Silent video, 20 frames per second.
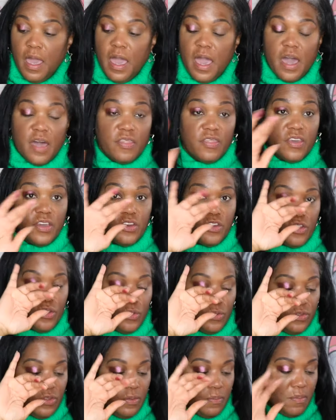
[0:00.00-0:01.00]
And then
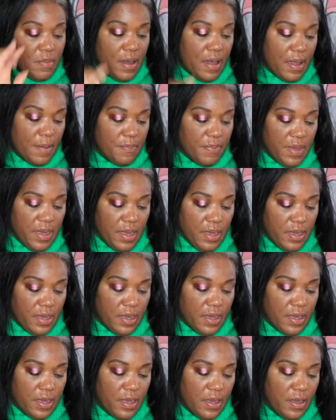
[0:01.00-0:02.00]
using my
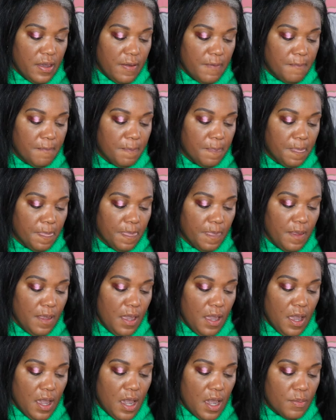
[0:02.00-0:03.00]
pinky,
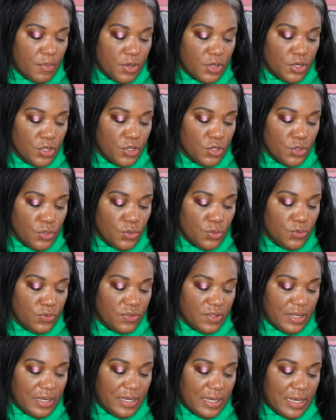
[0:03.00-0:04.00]
I'm going to
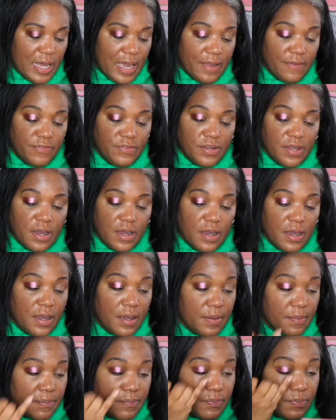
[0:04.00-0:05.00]
use
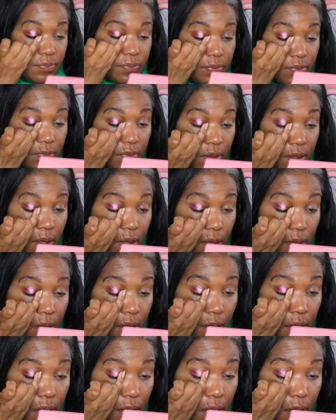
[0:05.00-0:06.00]
Lifetime.
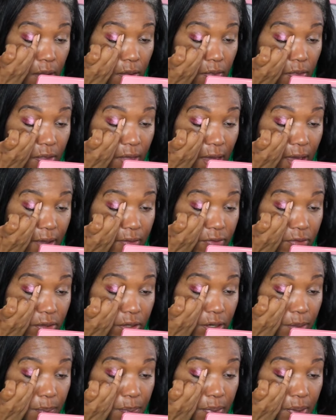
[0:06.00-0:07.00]
And that's
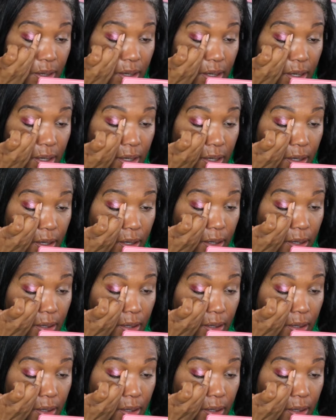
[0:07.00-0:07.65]
going to be